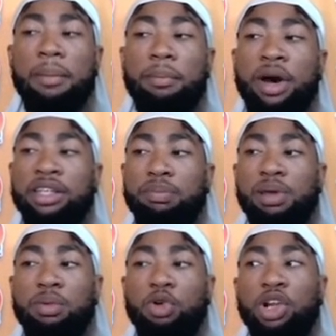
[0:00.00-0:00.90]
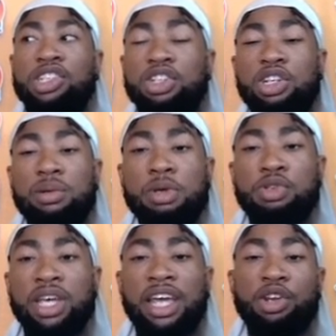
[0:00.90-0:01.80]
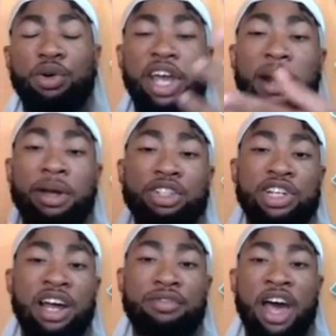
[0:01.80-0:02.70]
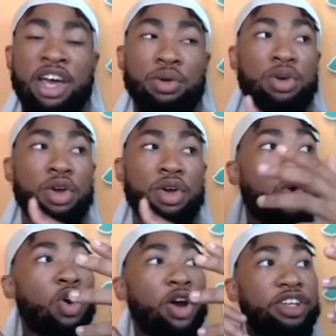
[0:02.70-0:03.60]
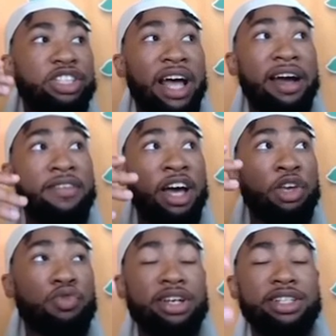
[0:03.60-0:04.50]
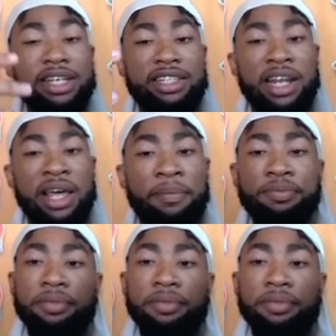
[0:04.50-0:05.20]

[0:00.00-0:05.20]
But the people who are listening to the music and don't care about the shock value, or if the shock value resonates to them,